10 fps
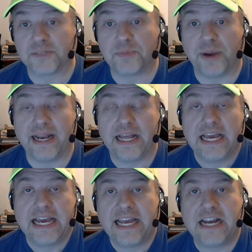But
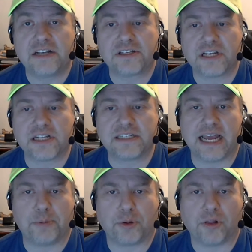here's an
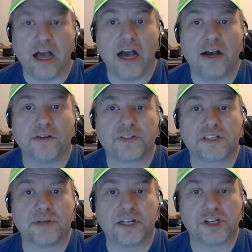example of some
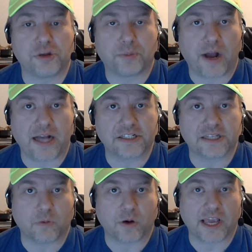additional projects I'm
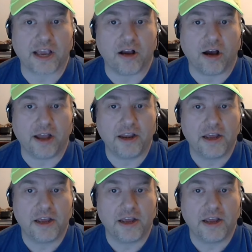working on,